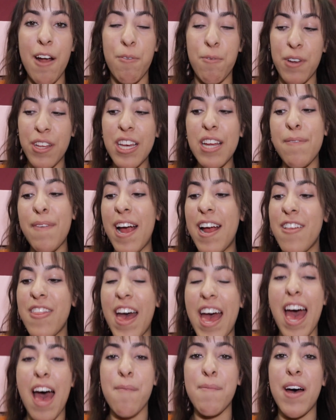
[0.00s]
I really admire
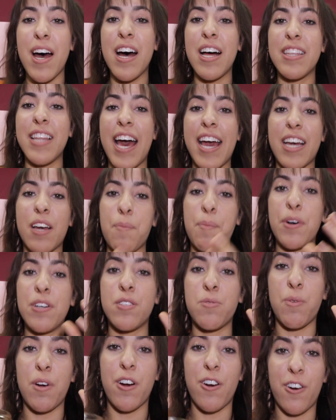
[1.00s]
that Emma like
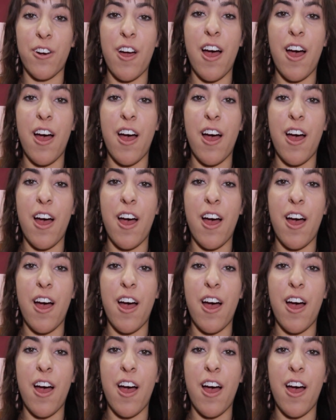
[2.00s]
puts where her